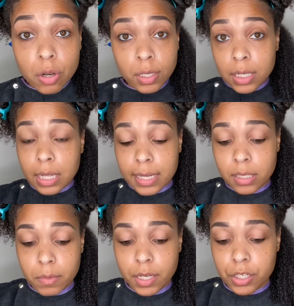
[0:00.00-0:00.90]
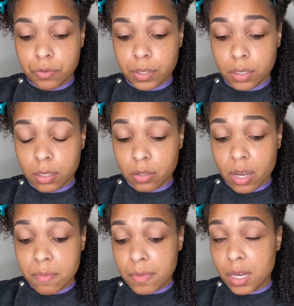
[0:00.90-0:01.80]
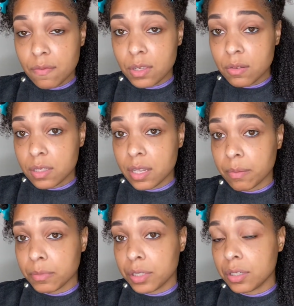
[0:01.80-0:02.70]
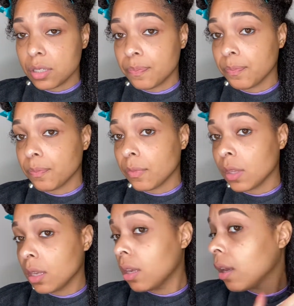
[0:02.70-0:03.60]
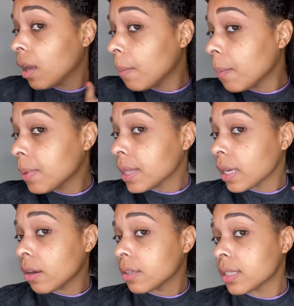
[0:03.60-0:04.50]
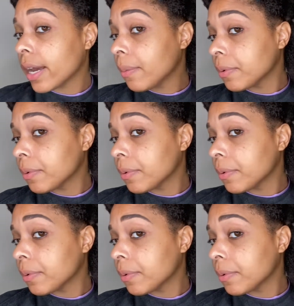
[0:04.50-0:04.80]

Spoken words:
need a lot to make it juicy. So I'm not even using that much. I'm gonna put that on top of